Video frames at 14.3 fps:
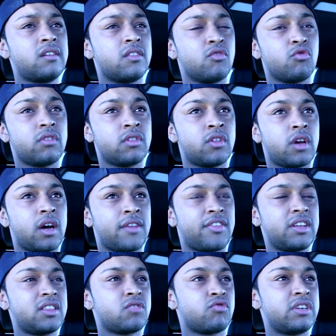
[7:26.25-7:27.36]
I
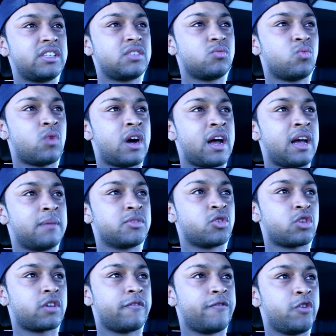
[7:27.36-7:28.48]
think the reason why I'm
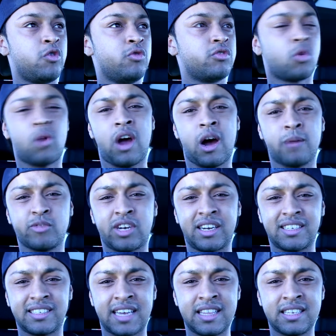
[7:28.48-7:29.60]
so confused on how I'm trying to
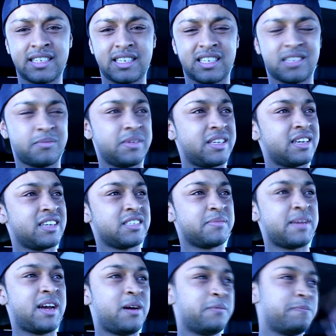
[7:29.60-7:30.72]
say this is because,
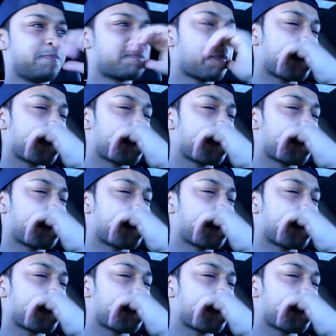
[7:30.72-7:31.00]
man,